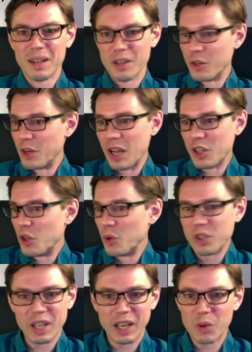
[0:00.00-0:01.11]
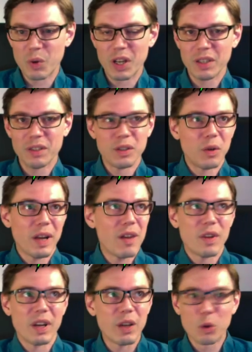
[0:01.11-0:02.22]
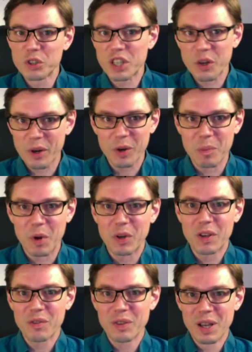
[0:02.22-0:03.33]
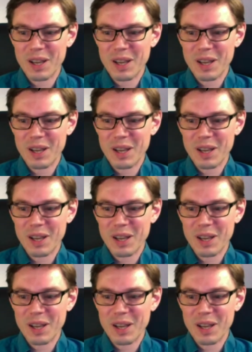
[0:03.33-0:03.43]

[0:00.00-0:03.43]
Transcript: You're not using anyone, you don't have any ulterior motive,